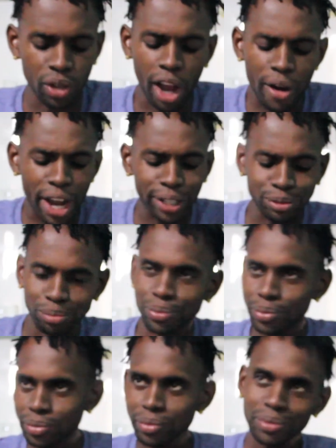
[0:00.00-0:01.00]
Alright.
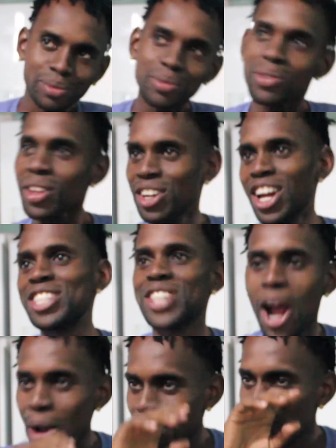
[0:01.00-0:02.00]
That's
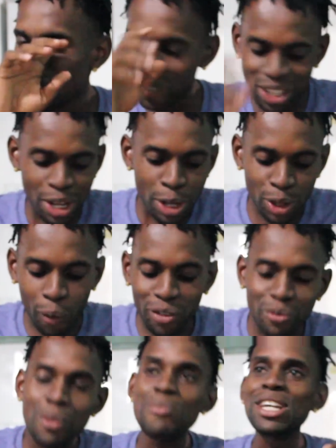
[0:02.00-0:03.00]
alright. No
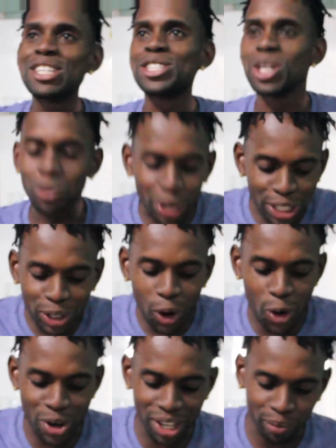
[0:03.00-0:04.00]
mix it with the
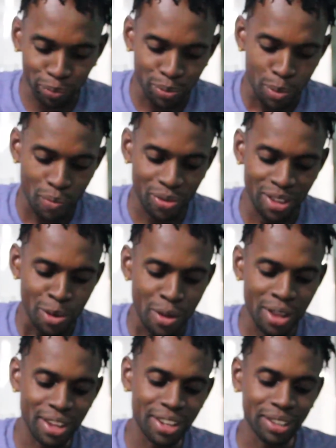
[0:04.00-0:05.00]
curry.
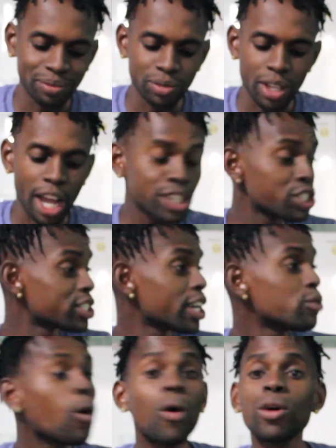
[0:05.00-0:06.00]
And she
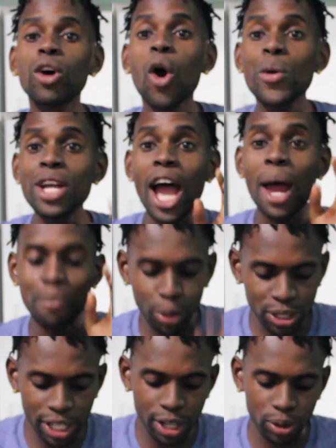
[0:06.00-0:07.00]
said, oh, curry and
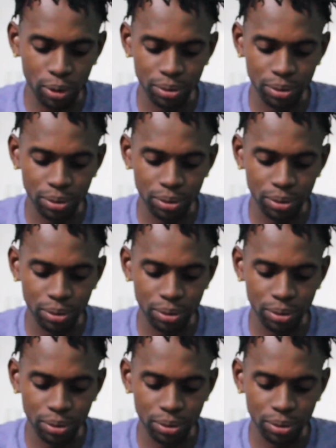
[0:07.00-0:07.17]
potato.